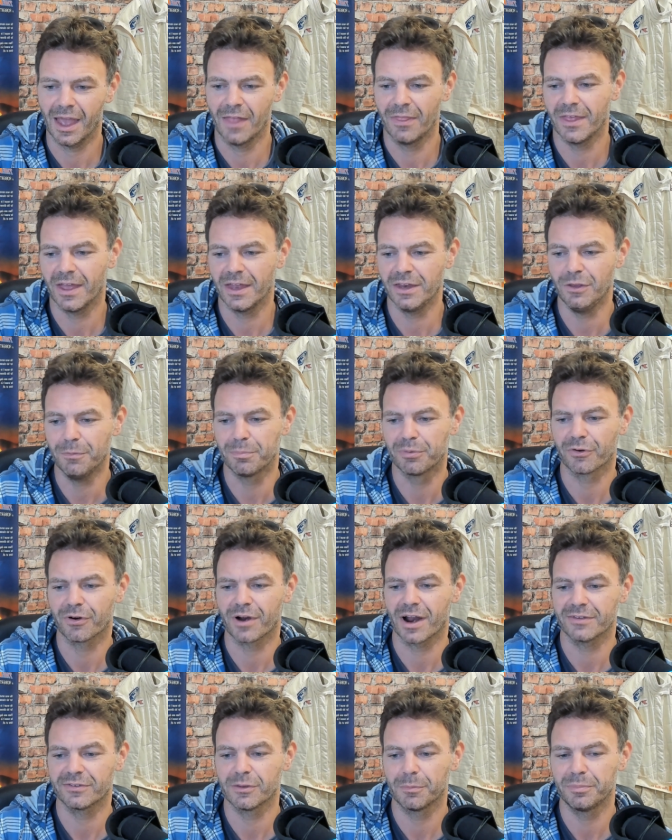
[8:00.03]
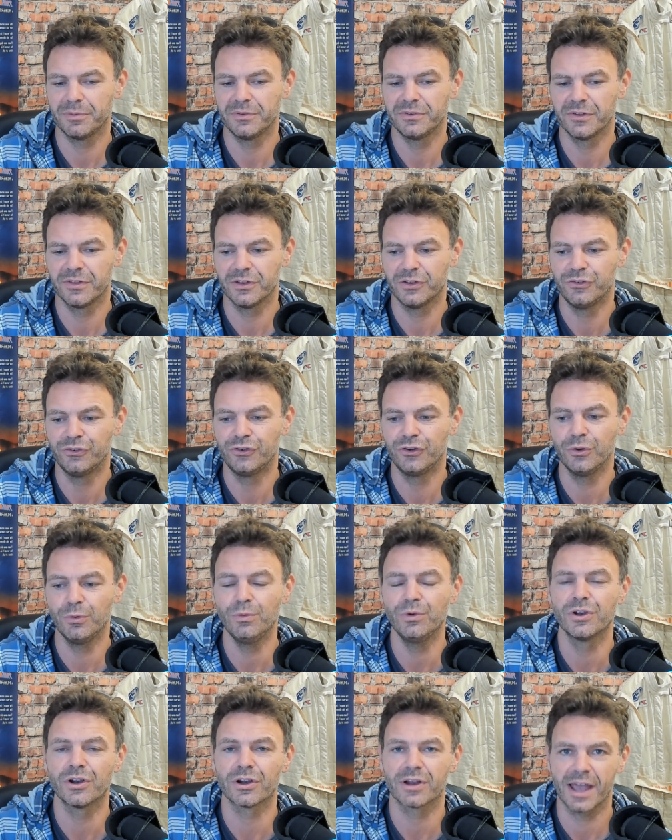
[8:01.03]
then you progress up into the
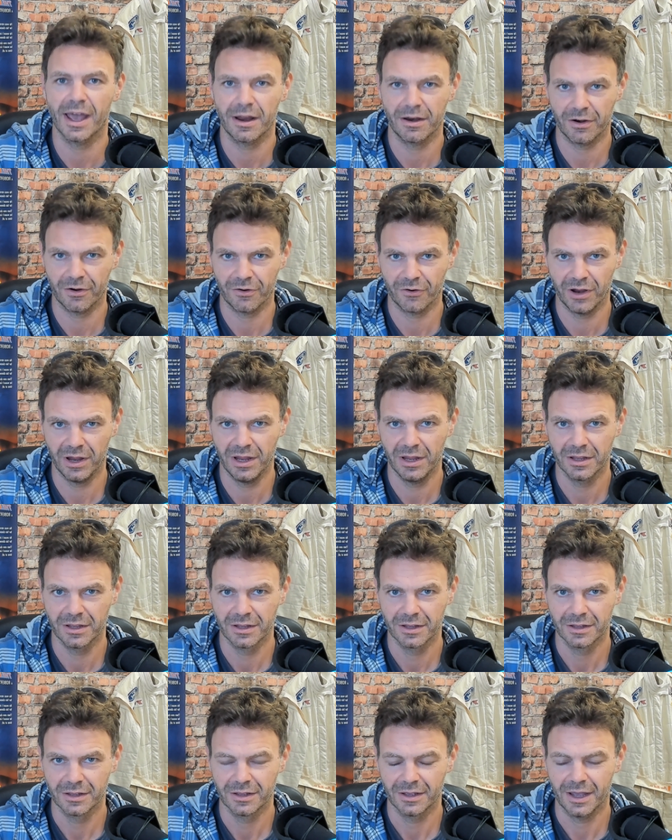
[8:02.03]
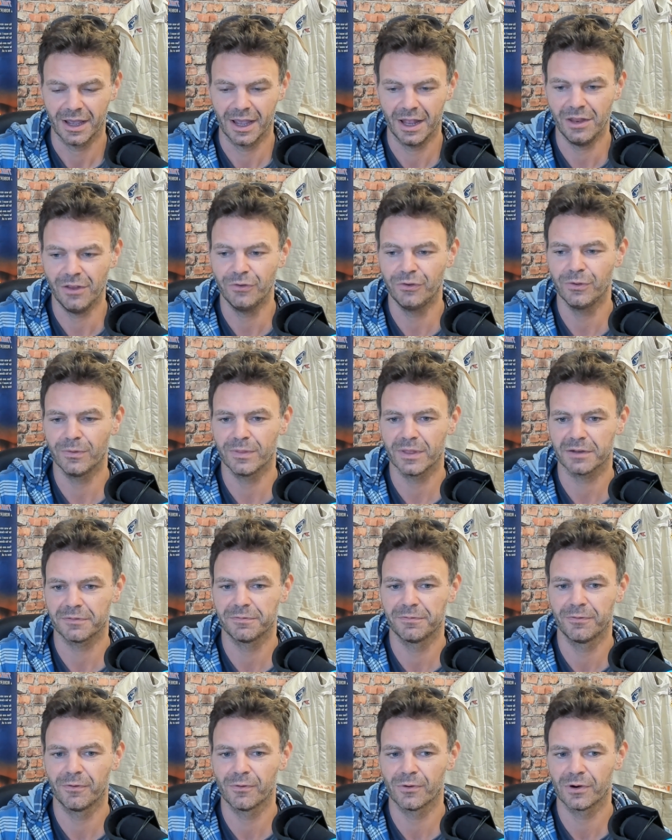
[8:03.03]
junior category and you do that
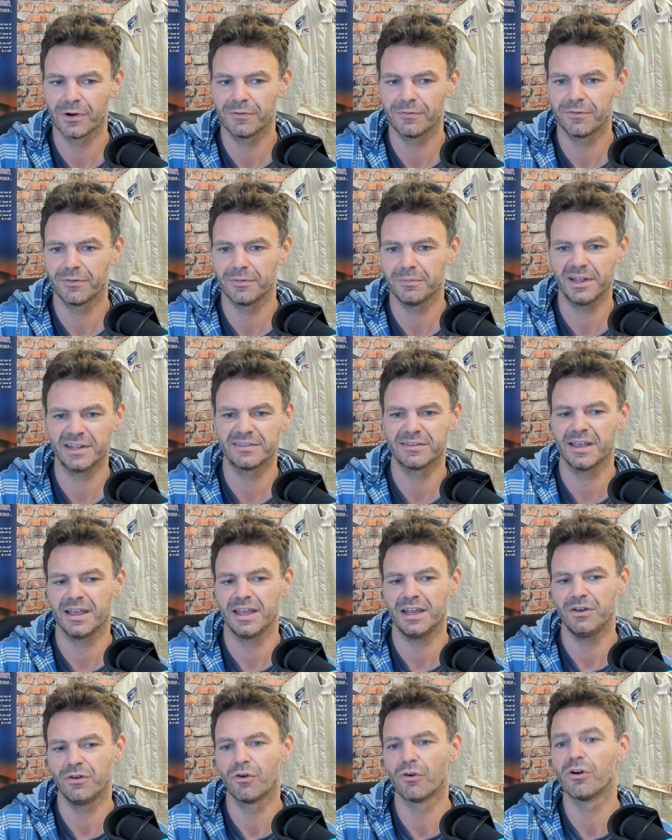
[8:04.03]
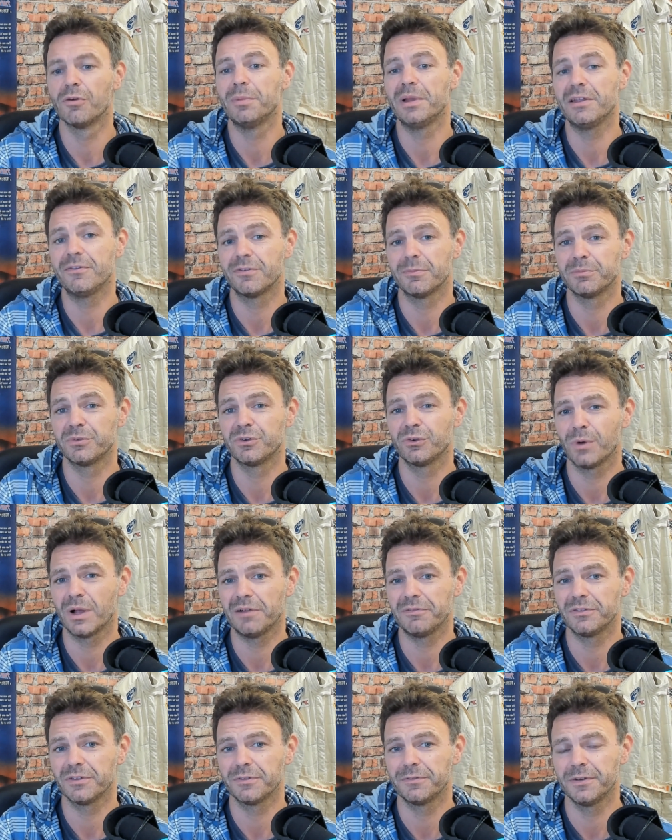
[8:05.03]
for, for let's say normally from
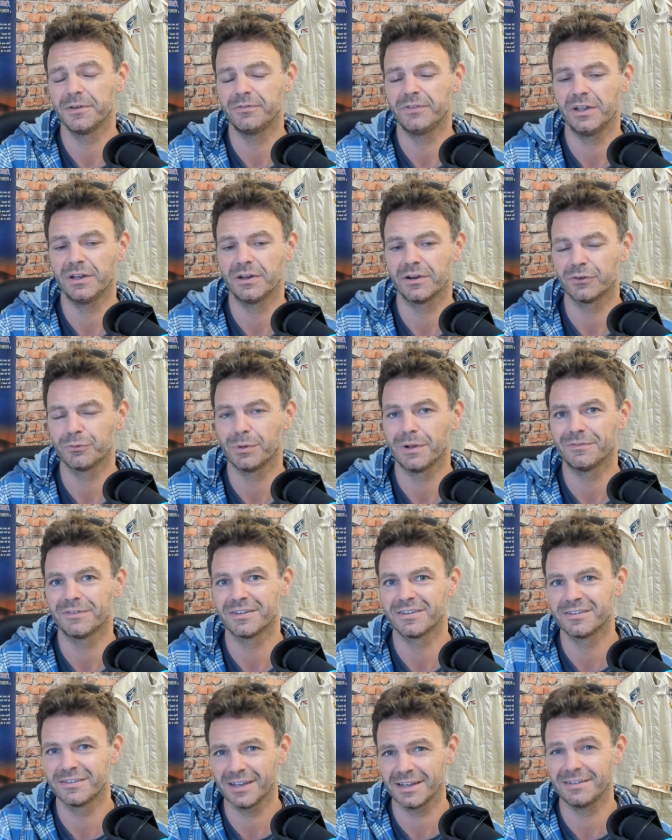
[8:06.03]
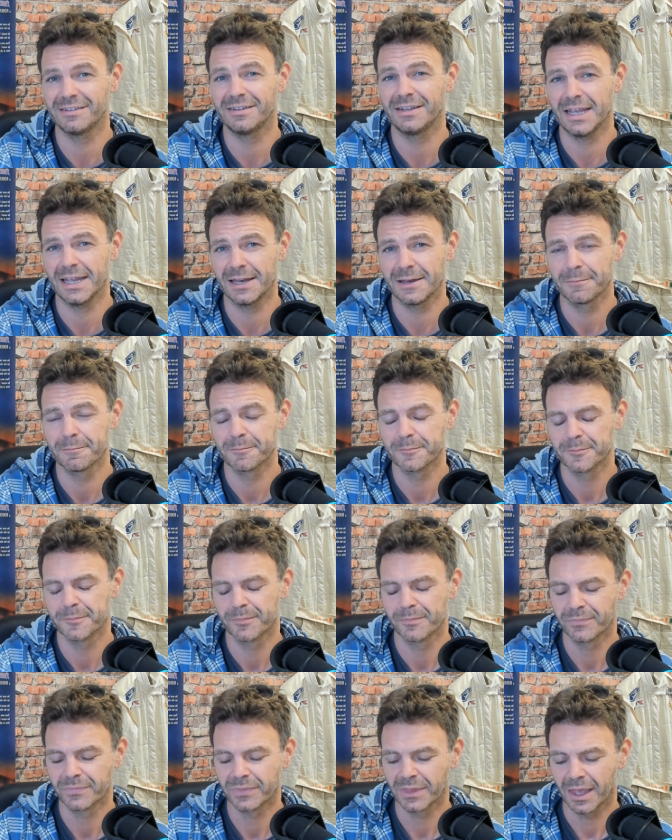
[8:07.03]
12 to 15 or 12 to 16
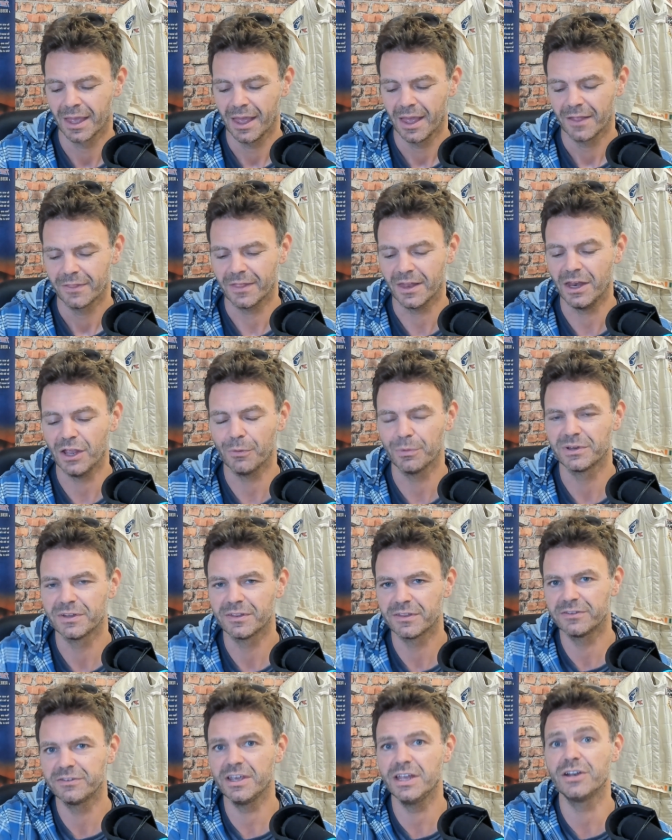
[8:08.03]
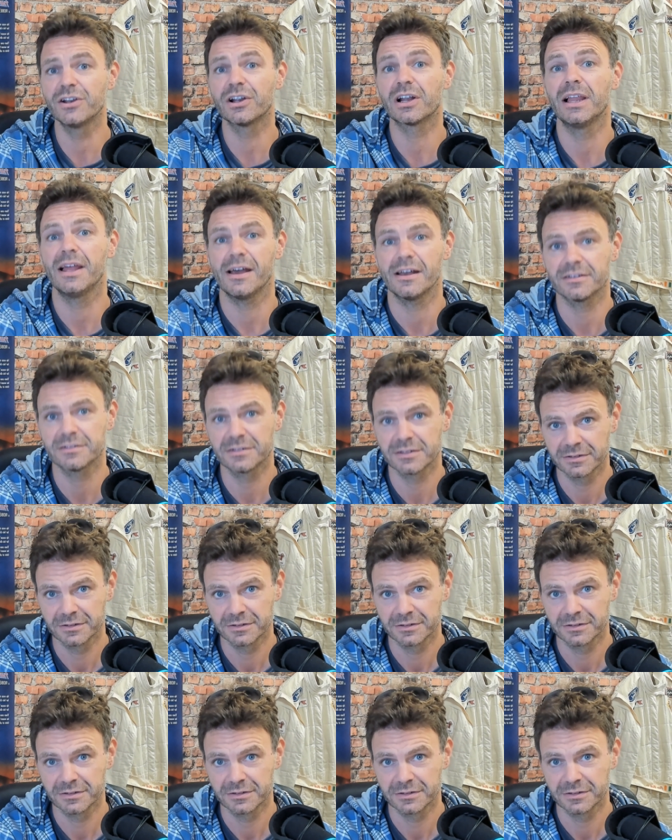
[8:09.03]
then you go into the senior class.